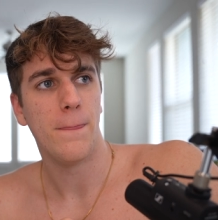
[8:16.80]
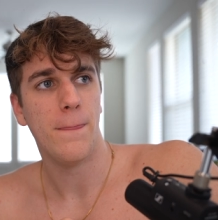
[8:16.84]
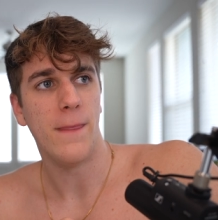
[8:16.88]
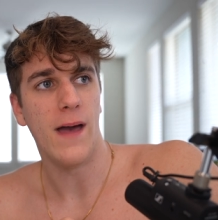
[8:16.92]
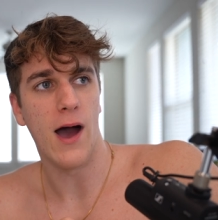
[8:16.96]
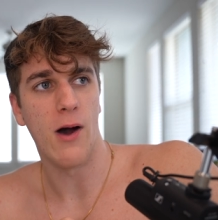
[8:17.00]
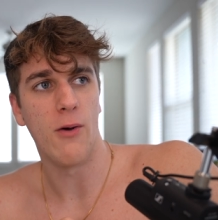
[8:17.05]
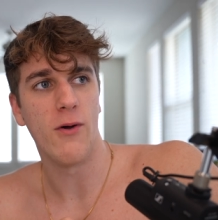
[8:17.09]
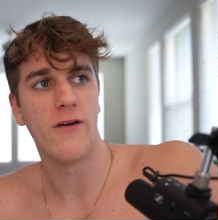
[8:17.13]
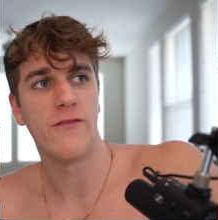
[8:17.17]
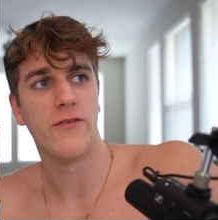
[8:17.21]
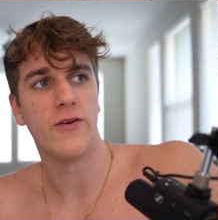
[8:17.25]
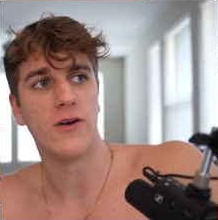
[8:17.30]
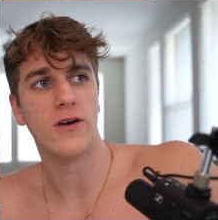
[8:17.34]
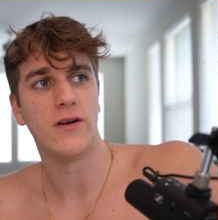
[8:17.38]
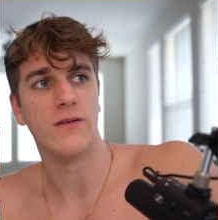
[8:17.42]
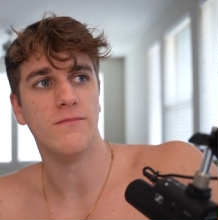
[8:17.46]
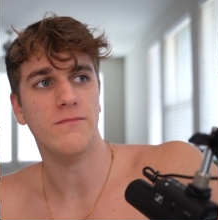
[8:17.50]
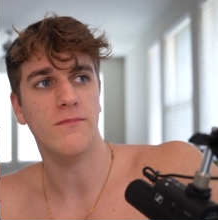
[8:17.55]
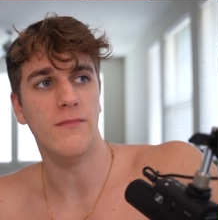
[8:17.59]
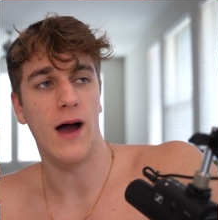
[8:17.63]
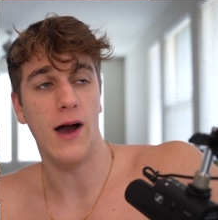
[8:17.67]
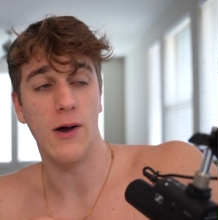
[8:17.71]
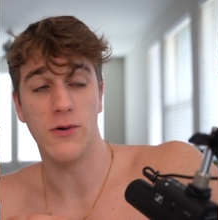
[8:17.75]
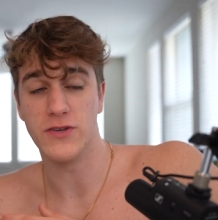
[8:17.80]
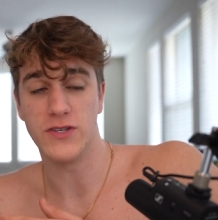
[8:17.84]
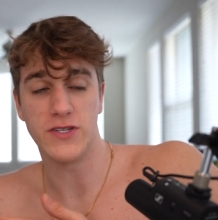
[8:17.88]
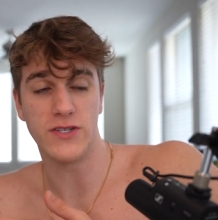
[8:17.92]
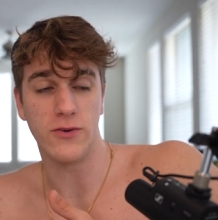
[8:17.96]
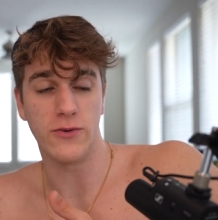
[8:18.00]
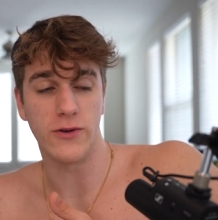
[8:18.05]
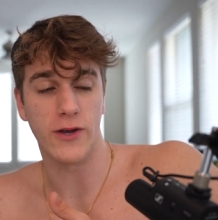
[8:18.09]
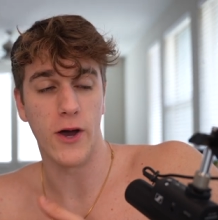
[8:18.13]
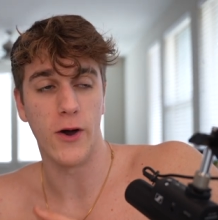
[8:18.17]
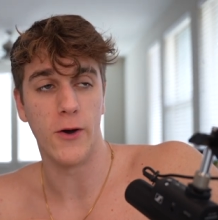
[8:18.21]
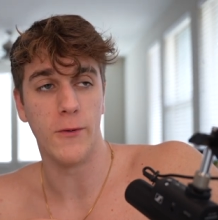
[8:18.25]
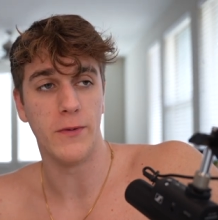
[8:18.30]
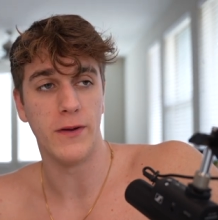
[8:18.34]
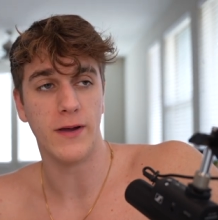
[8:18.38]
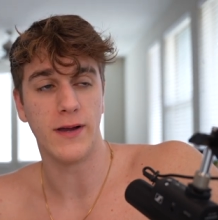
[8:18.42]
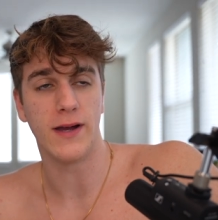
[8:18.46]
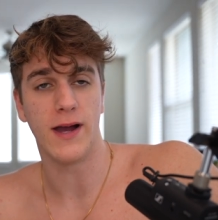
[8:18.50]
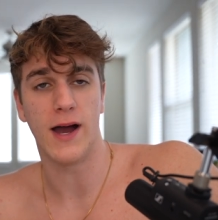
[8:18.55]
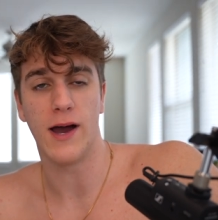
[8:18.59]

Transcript: However, I was still coping.